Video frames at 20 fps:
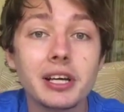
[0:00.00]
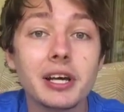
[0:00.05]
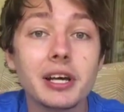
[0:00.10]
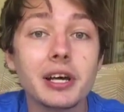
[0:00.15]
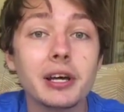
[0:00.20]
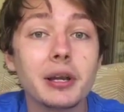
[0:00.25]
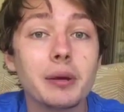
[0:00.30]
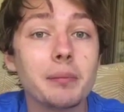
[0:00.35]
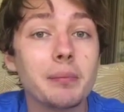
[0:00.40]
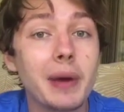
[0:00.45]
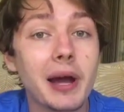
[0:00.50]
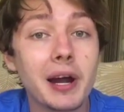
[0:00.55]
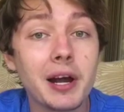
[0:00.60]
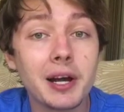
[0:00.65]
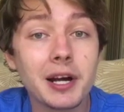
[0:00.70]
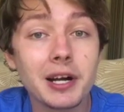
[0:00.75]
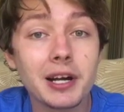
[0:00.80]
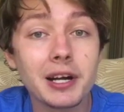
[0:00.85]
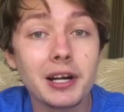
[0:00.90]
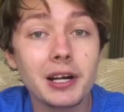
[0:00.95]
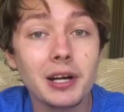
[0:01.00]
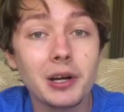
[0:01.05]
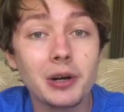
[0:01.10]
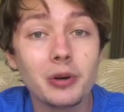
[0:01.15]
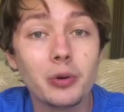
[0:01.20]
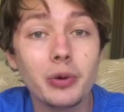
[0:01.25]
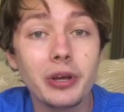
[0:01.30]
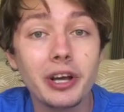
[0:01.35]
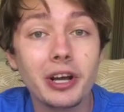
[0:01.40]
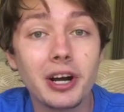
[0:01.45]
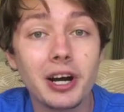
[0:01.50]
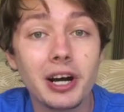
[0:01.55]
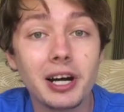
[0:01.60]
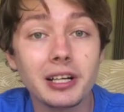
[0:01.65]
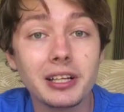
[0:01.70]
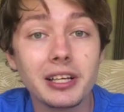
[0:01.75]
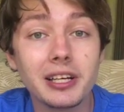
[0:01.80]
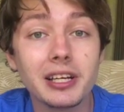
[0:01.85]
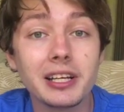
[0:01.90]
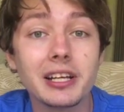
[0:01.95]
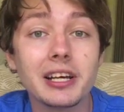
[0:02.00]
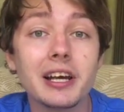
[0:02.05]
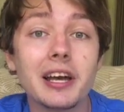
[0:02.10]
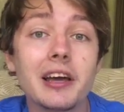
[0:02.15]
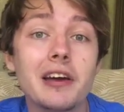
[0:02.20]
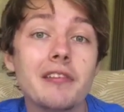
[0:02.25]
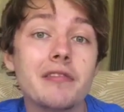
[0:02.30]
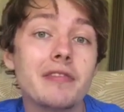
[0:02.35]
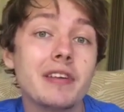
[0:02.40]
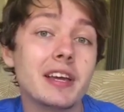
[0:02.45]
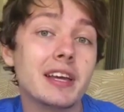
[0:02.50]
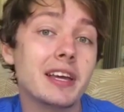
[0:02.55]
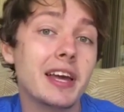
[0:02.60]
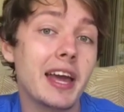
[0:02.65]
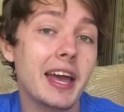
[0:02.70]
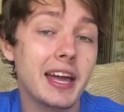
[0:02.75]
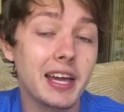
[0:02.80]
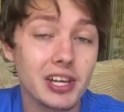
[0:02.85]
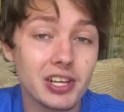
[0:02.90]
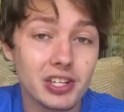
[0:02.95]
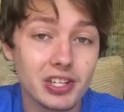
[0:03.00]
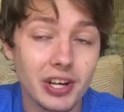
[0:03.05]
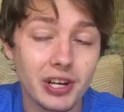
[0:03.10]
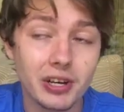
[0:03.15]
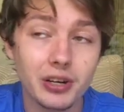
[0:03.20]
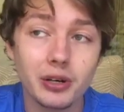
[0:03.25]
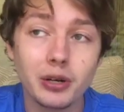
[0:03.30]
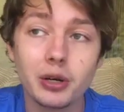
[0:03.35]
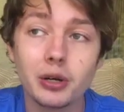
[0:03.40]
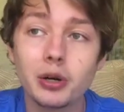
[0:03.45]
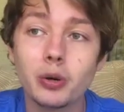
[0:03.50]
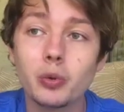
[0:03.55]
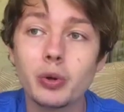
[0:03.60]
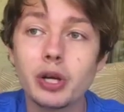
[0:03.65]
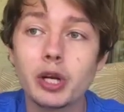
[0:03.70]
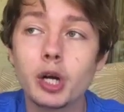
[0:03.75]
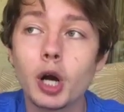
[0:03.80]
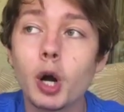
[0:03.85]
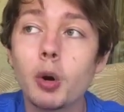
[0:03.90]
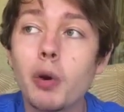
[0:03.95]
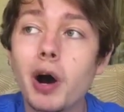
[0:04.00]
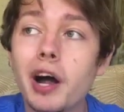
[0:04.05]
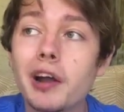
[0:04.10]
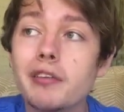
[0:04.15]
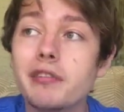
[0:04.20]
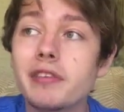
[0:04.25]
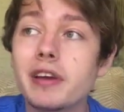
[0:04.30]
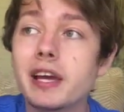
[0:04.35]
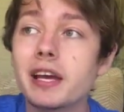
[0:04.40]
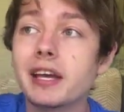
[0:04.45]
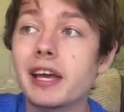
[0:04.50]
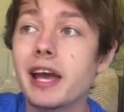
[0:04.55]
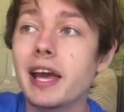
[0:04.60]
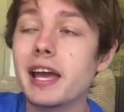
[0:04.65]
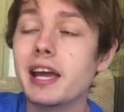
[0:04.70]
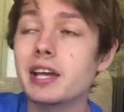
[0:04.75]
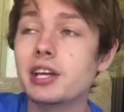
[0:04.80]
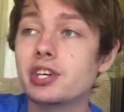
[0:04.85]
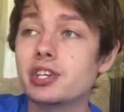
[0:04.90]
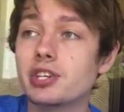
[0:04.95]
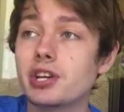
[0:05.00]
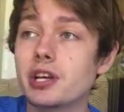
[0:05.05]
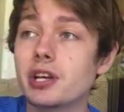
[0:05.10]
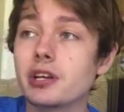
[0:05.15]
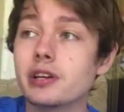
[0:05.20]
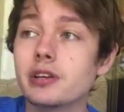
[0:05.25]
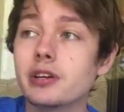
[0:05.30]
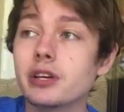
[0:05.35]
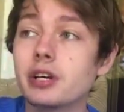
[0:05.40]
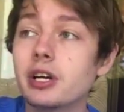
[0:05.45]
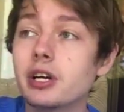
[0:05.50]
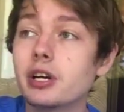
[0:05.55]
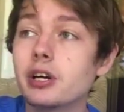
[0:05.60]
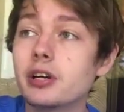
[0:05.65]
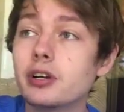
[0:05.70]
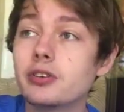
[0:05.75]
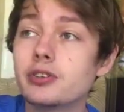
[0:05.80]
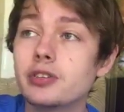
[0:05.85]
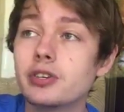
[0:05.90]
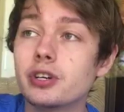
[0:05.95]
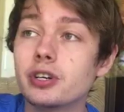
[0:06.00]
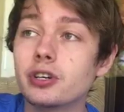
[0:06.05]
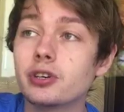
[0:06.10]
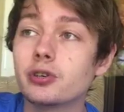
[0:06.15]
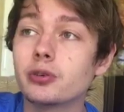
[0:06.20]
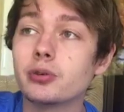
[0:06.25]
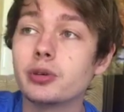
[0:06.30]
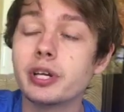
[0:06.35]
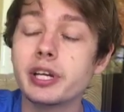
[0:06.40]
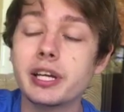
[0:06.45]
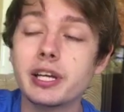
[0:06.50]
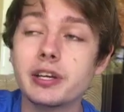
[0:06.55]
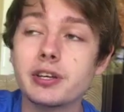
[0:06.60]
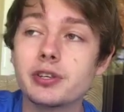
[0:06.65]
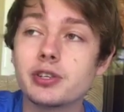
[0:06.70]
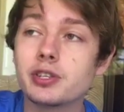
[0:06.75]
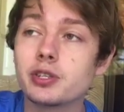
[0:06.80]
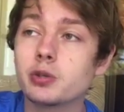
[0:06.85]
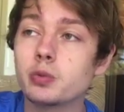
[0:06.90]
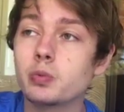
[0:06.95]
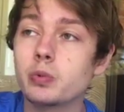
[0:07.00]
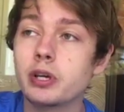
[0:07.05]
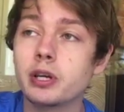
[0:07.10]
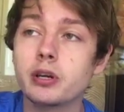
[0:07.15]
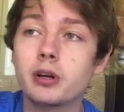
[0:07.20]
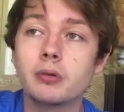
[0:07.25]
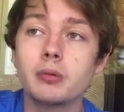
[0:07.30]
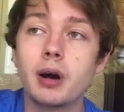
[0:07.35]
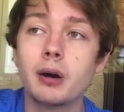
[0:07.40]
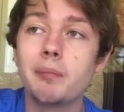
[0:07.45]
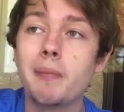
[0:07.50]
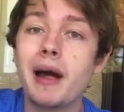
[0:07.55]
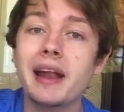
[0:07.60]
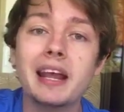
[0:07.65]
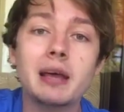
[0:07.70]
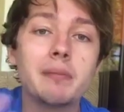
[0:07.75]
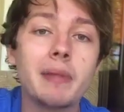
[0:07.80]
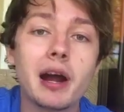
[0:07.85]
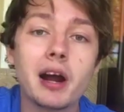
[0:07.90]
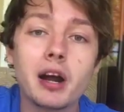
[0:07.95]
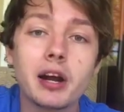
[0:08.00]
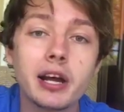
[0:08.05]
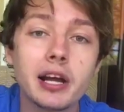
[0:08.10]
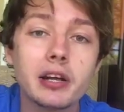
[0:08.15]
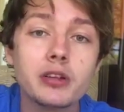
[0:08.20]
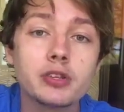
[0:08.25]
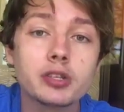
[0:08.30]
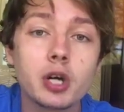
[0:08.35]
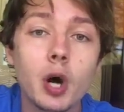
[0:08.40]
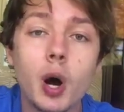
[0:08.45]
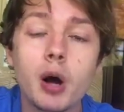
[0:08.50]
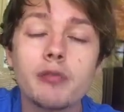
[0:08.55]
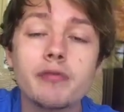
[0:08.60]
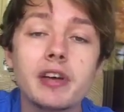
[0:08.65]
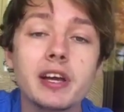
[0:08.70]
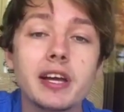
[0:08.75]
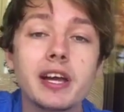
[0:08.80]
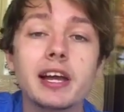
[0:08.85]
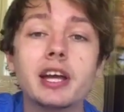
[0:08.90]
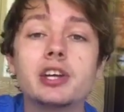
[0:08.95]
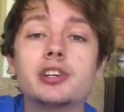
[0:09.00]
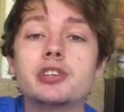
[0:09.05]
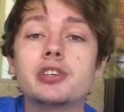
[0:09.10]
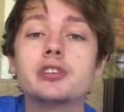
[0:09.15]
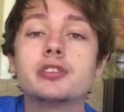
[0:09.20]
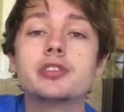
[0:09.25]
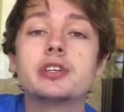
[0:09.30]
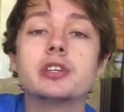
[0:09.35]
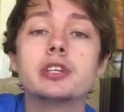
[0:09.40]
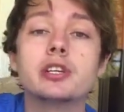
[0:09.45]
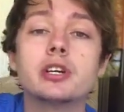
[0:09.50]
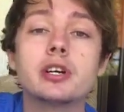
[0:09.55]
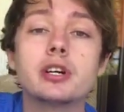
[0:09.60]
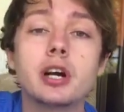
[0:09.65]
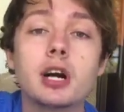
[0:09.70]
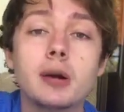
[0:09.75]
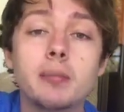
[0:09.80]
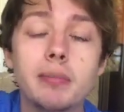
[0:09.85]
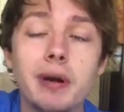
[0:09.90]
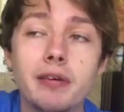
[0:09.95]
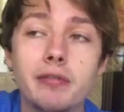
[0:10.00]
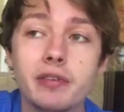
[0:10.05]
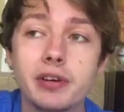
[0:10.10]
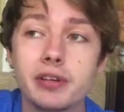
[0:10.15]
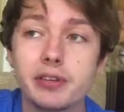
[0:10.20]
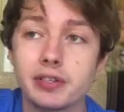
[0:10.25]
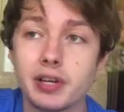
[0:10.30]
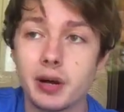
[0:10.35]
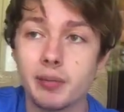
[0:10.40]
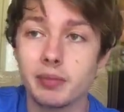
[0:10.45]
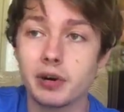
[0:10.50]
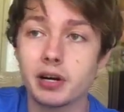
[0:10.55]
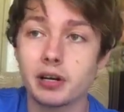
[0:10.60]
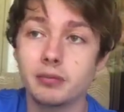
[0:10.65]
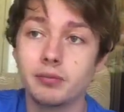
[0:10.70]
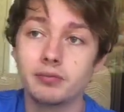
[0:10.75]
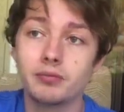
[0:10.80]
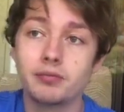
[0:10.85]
In America, we call it a vacation. We go on vacation to Greece. Many Americans go on vacation to Europe every summer.